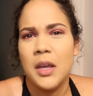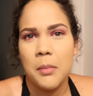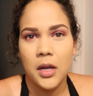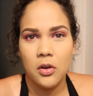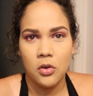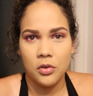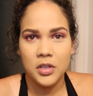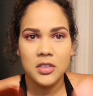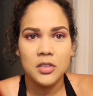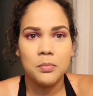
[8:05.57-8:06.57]
Am I
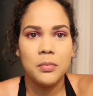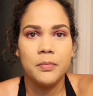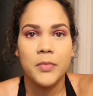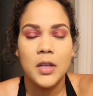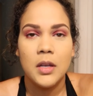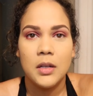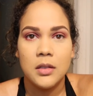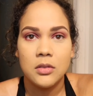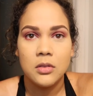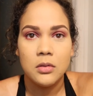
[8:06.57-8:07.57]
Orange,
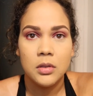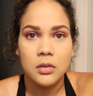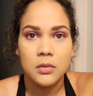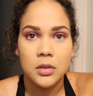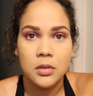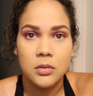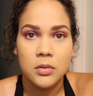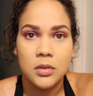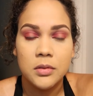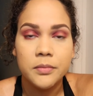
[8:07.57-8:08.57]
let me go a little bit
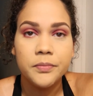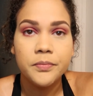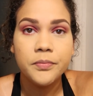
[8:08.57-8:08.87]
closer,